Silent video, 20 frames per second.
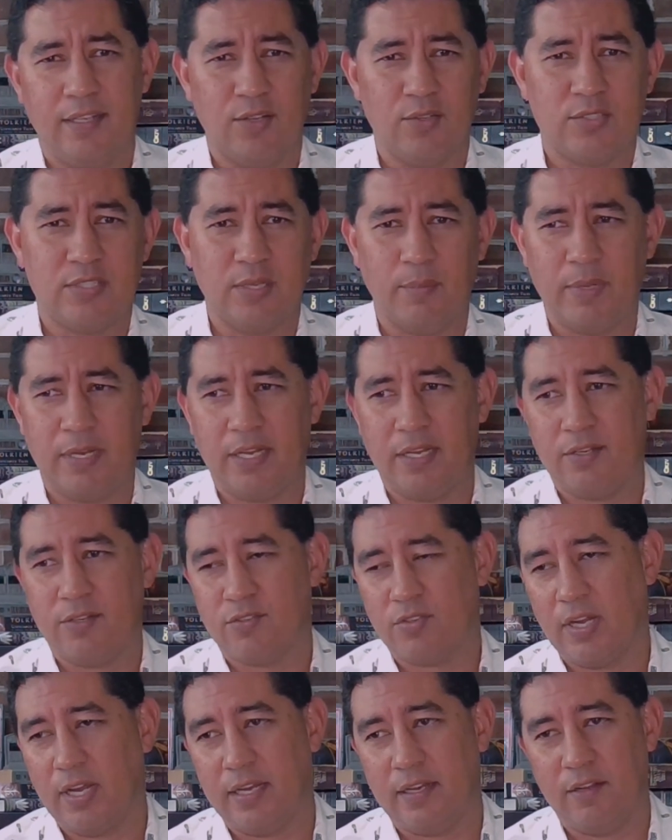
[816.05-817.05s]
somebody
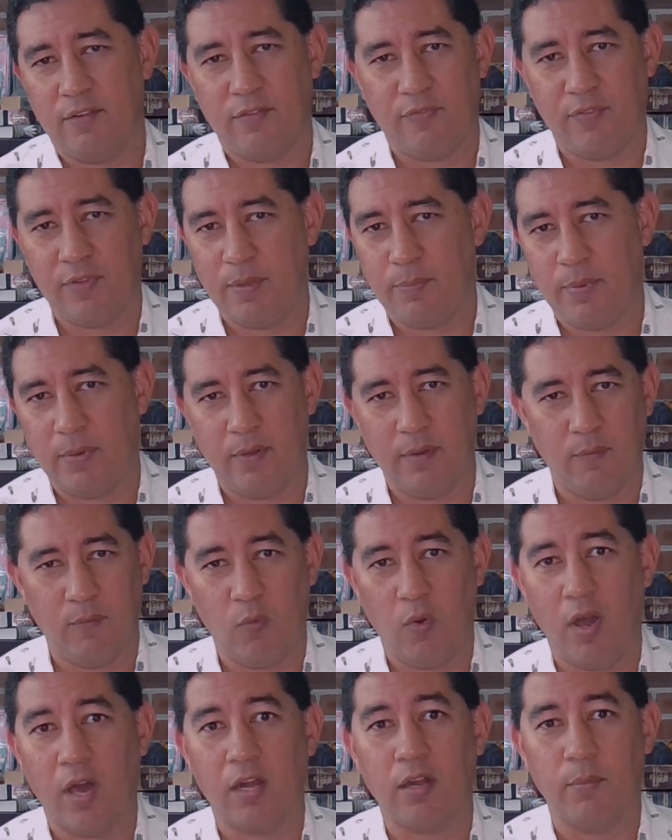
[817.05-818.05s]
trying to flip a
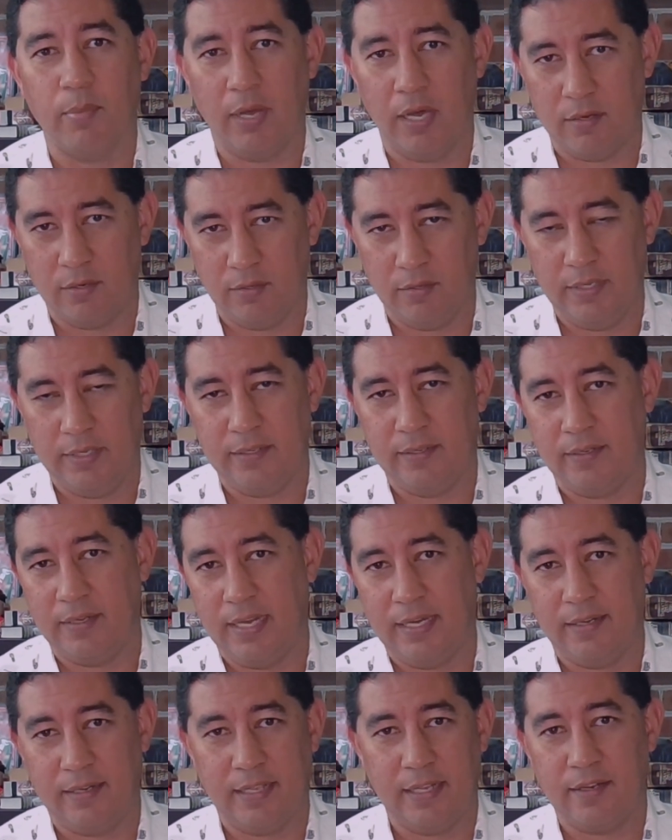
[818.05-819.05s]
water bottle
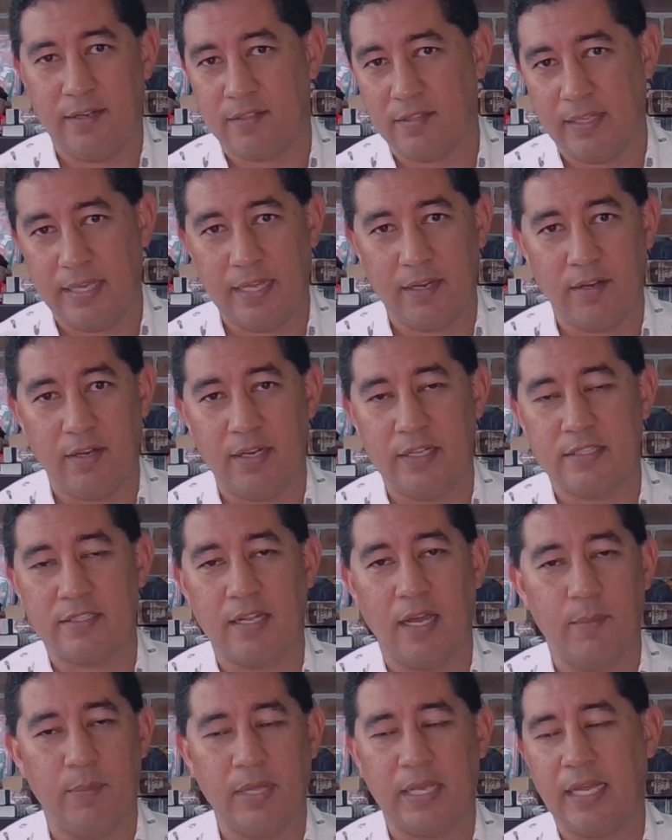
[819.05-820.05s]
and get it to land on its
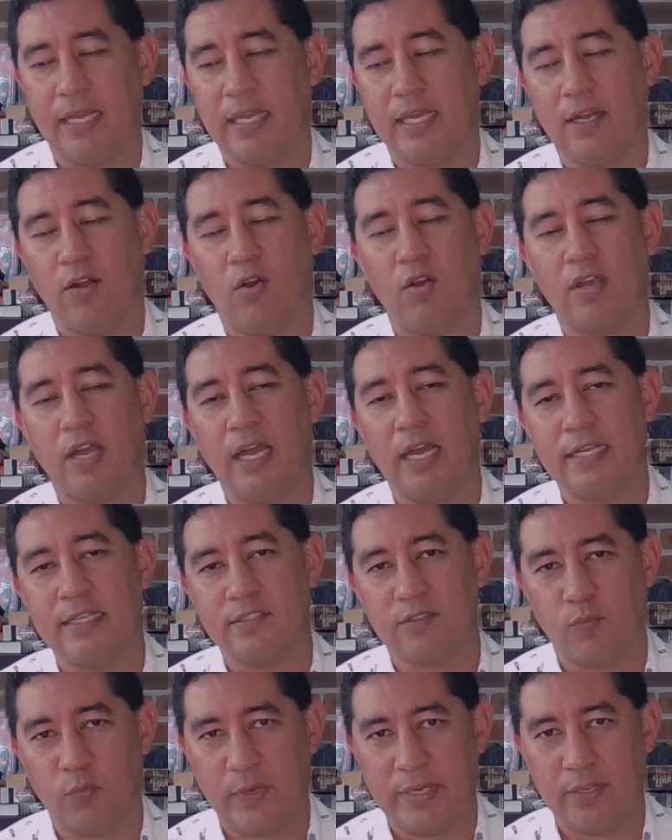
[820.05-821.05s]
top. Like I get all kinds
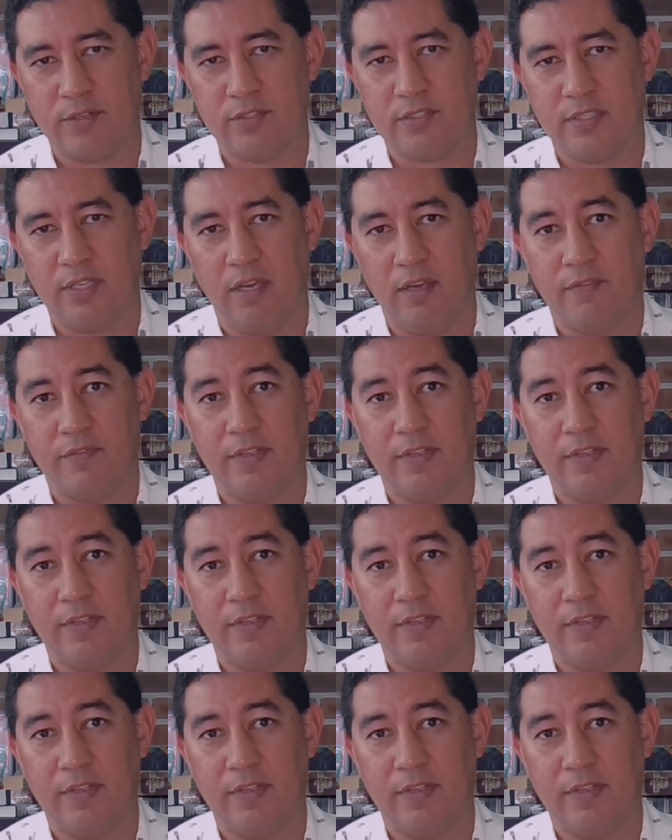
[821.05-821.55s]
of weird stuff.